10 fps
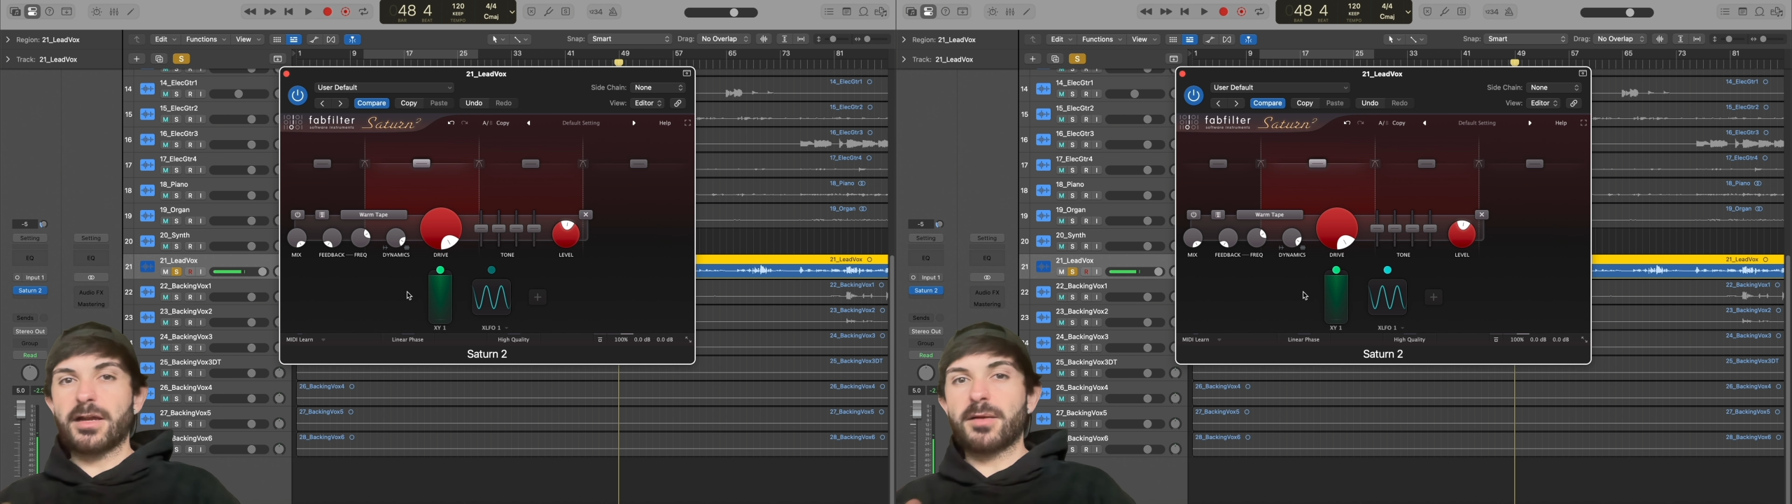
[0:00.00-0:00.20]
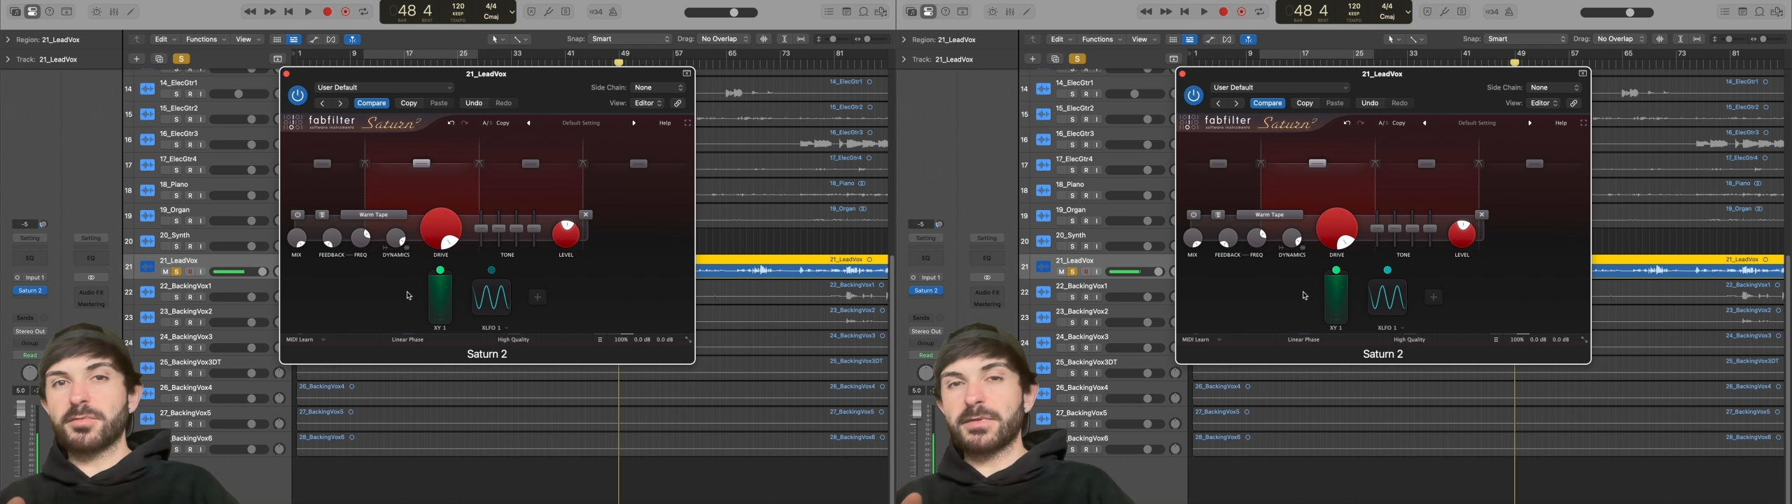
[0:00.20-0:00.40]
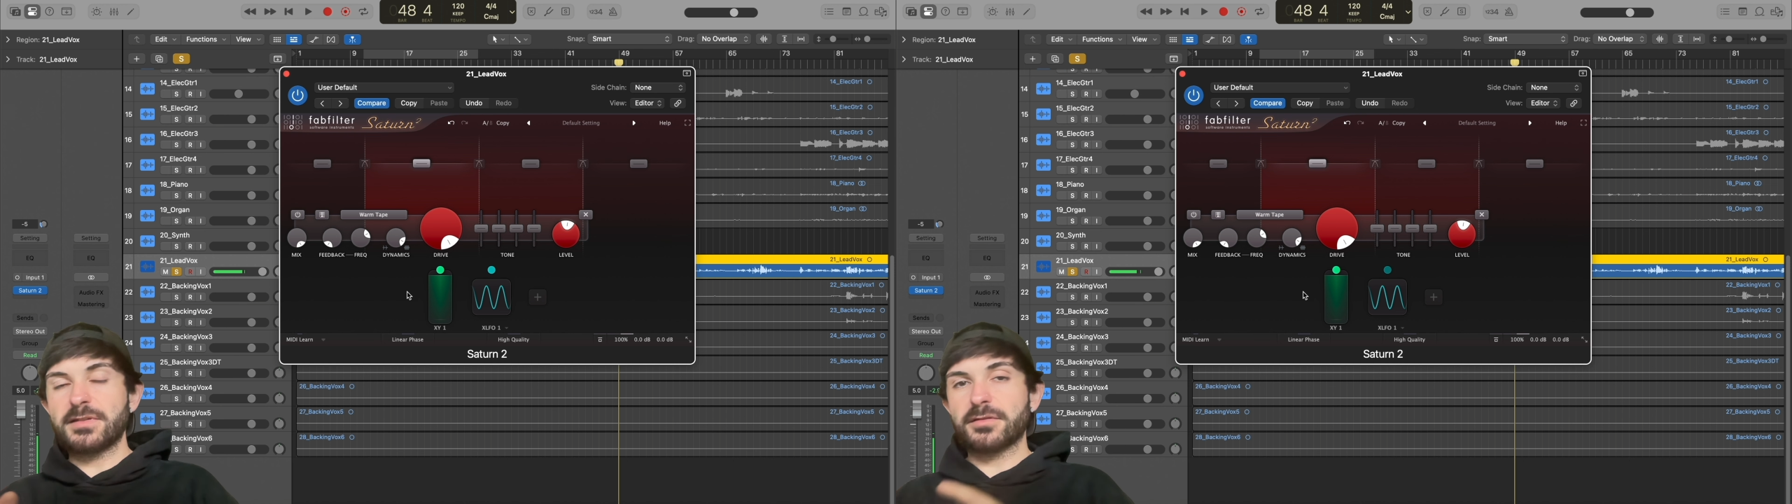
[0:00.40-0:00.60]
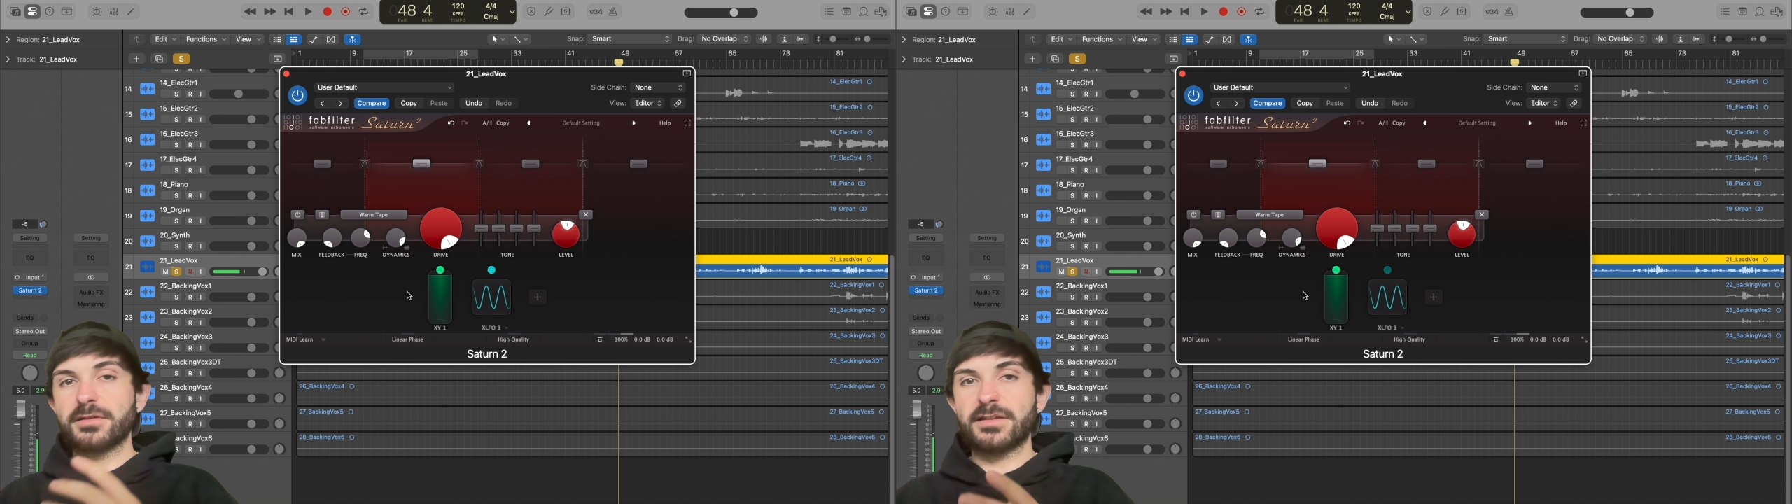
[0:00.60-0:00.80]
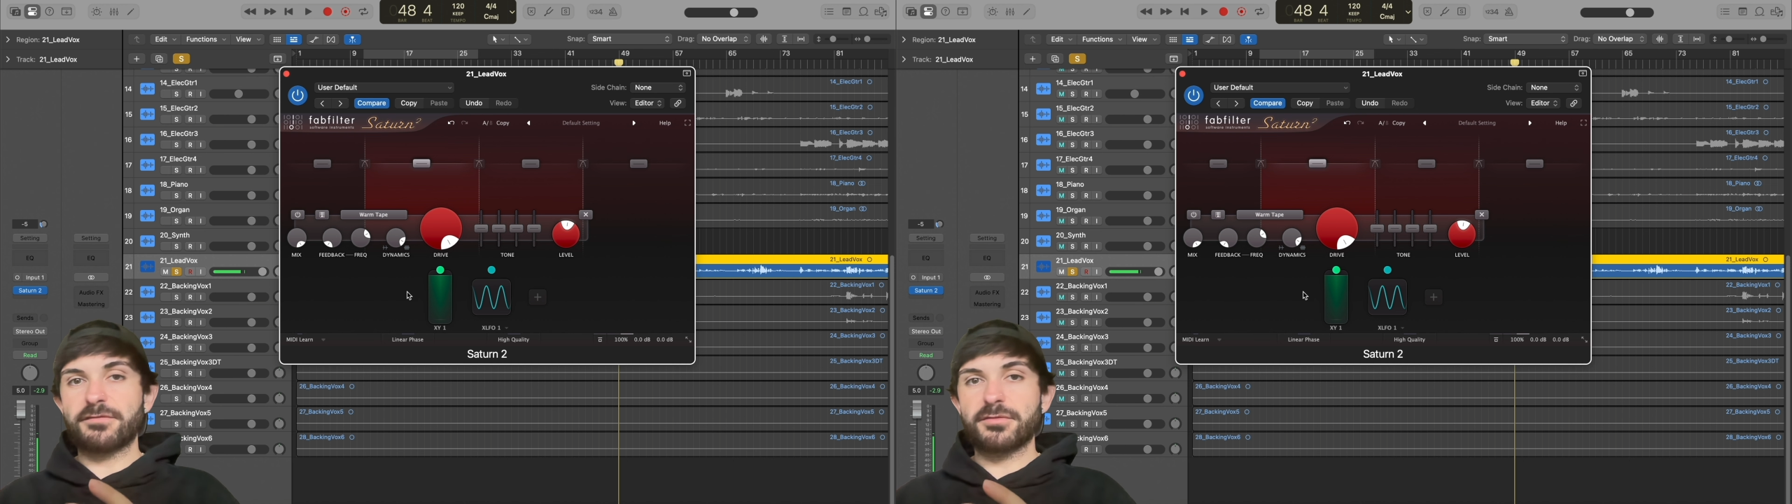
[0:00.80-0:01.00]
upper mids a
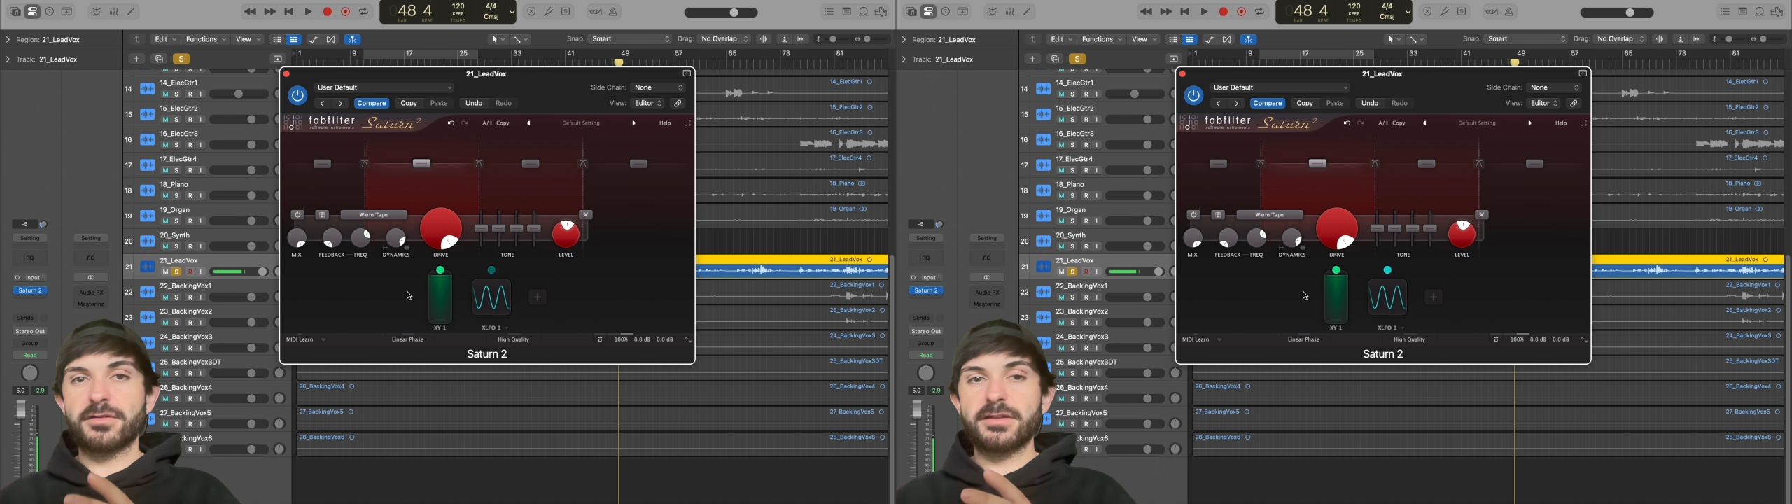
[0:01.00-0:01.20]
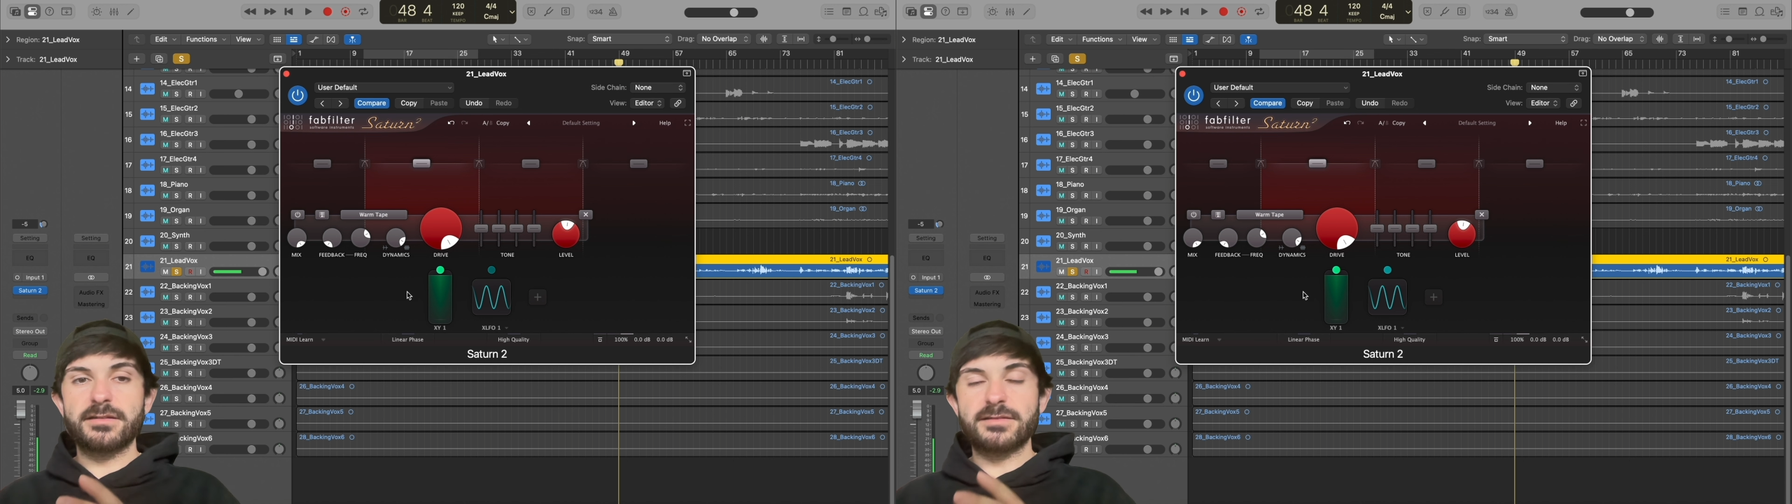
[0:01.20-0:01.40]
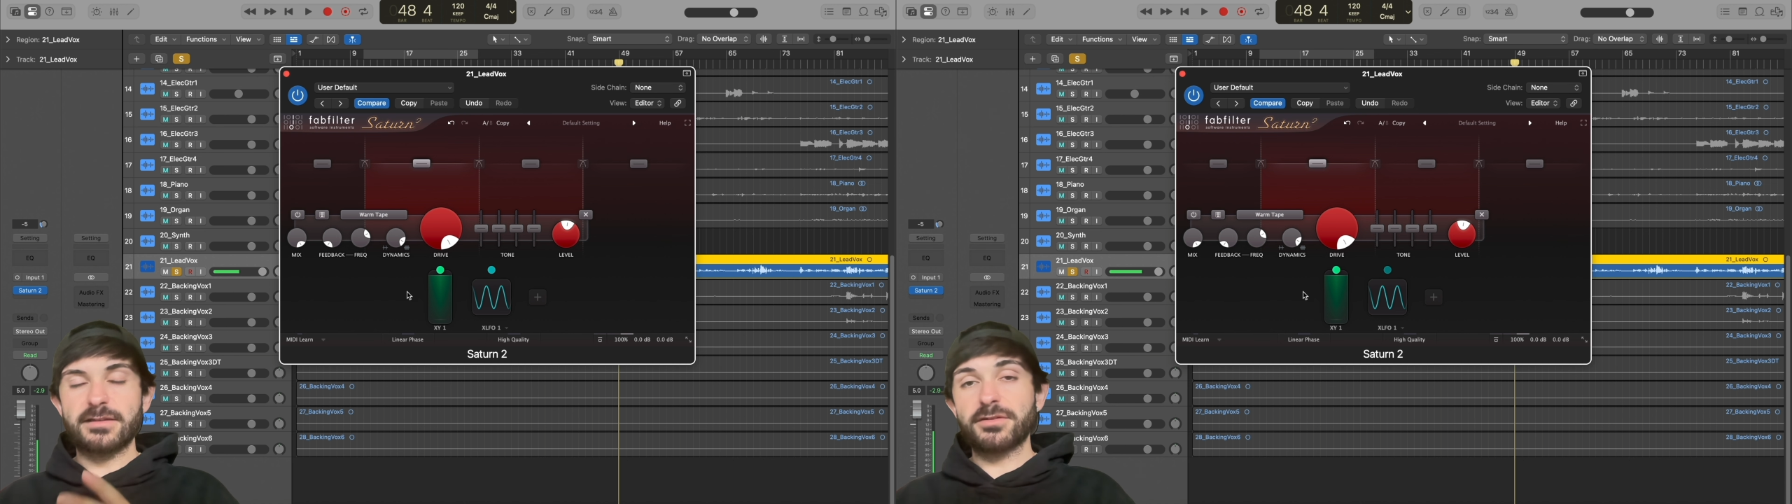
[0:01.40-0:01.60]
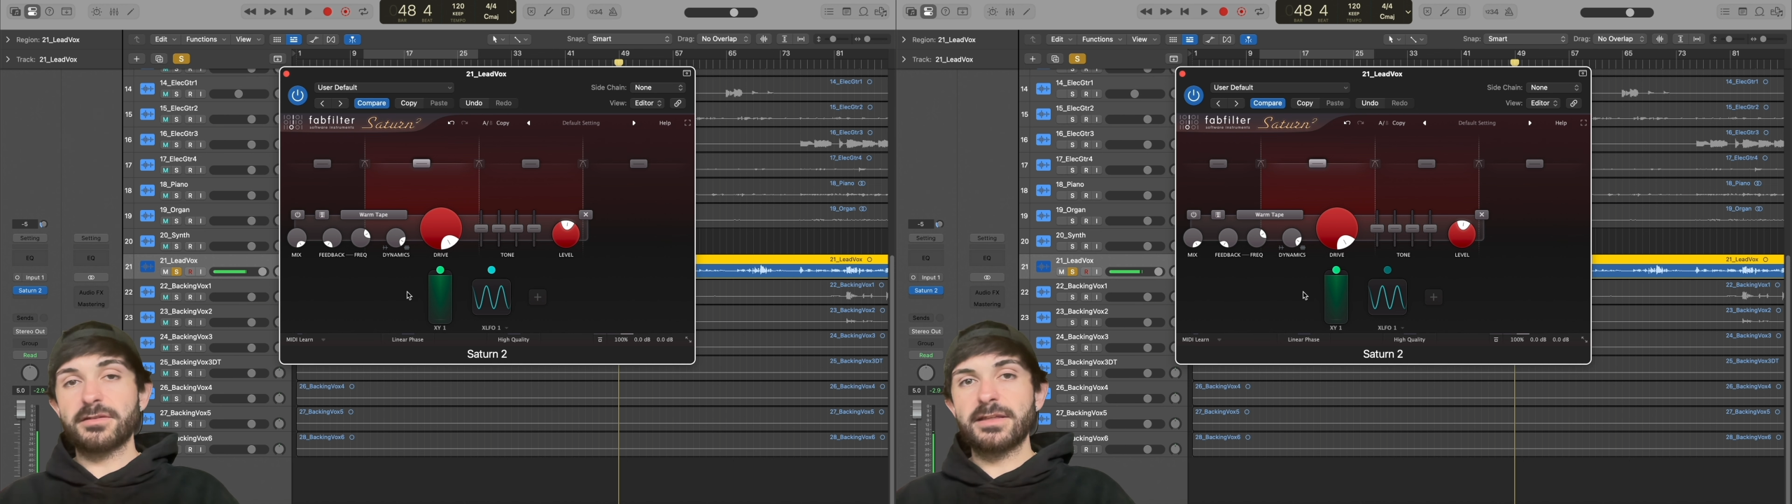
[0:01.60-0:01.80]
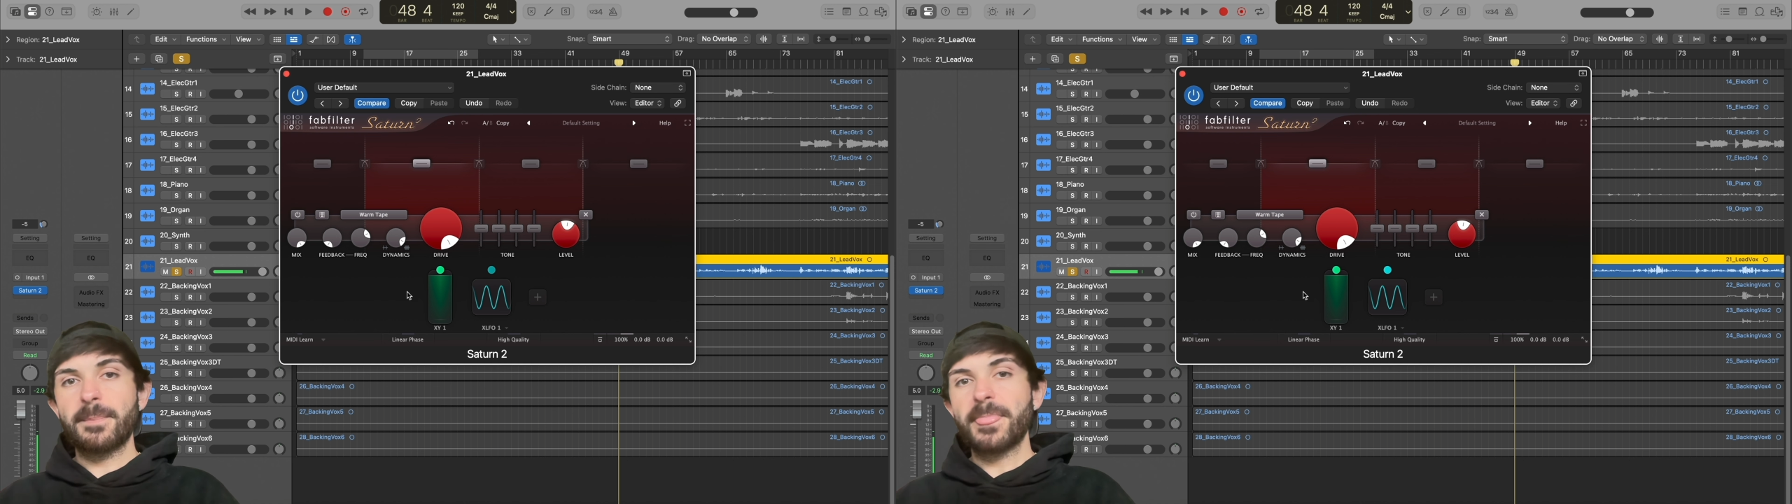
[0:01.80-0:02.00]
little
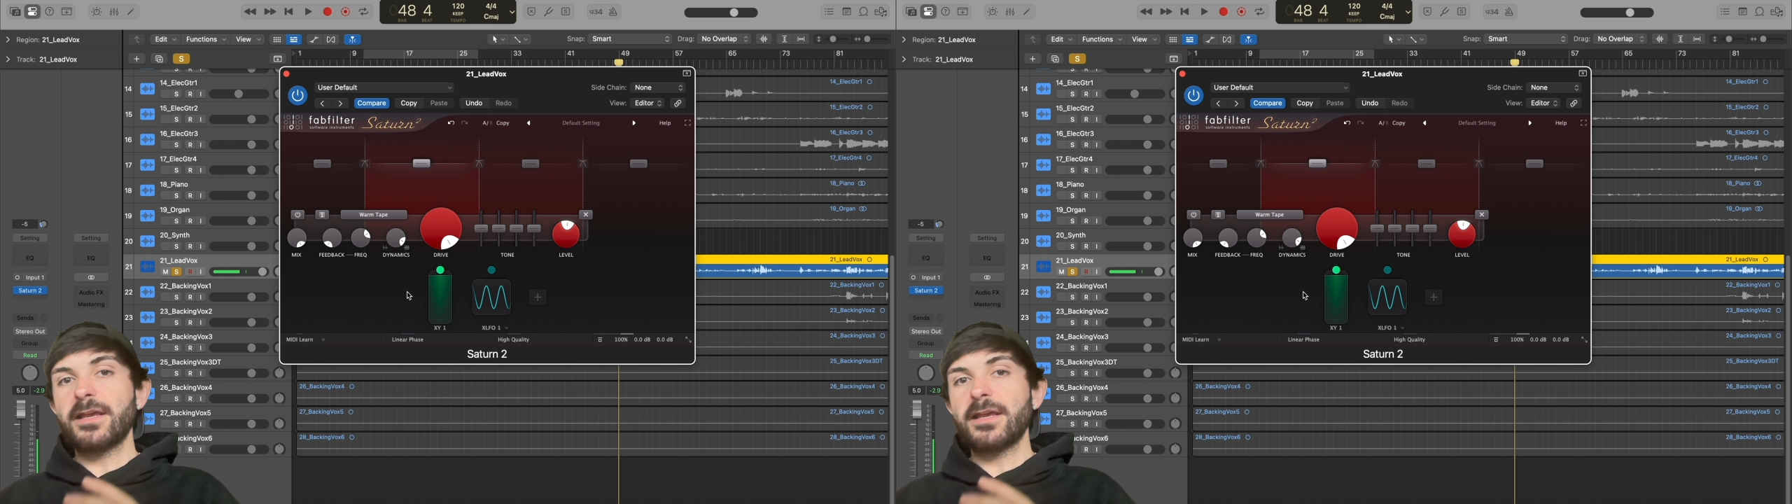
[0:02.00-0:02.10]
differently